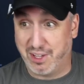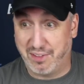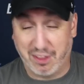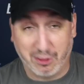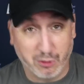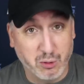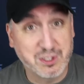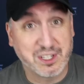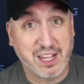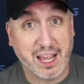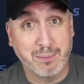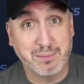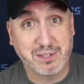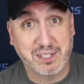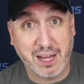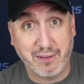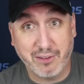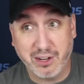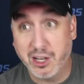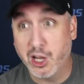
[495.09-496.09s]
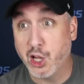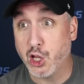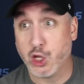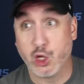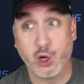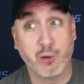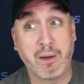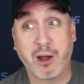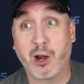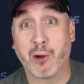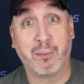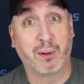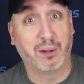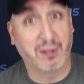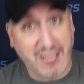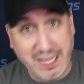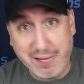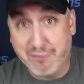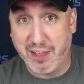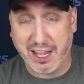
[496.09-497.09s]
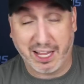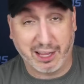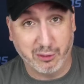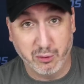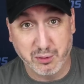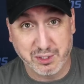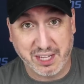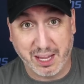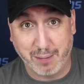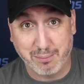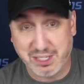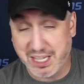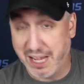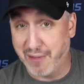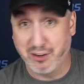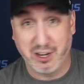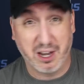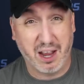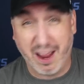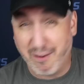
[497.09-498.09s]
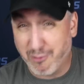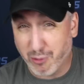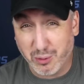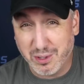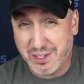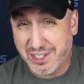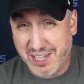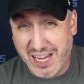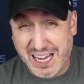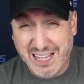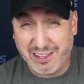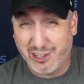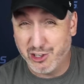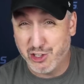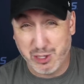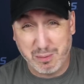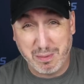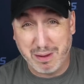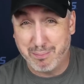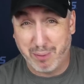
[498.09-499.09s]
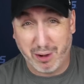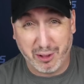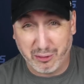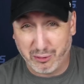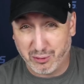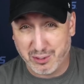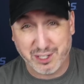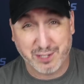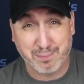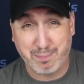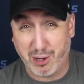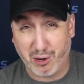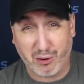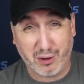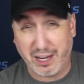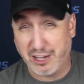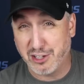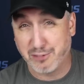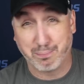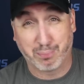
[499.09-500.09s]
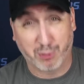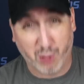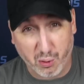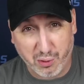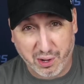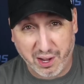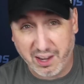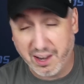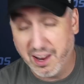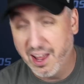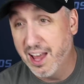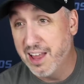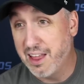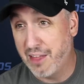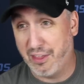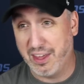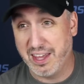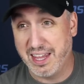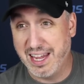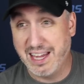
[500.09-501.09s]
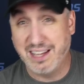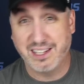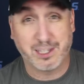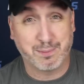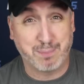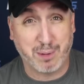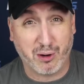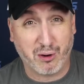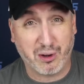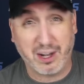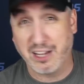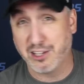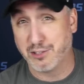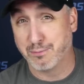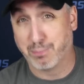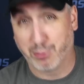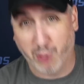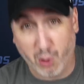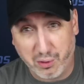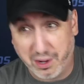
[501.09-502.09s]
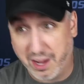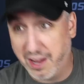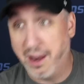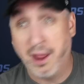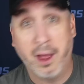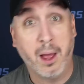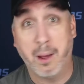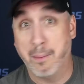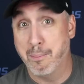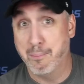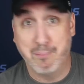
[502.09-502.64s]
Can they lose game 7? You better believe they can lose game 7. Everyone's saying that Jimmy Butler's spirit is broken, that the Heat spirit is broken.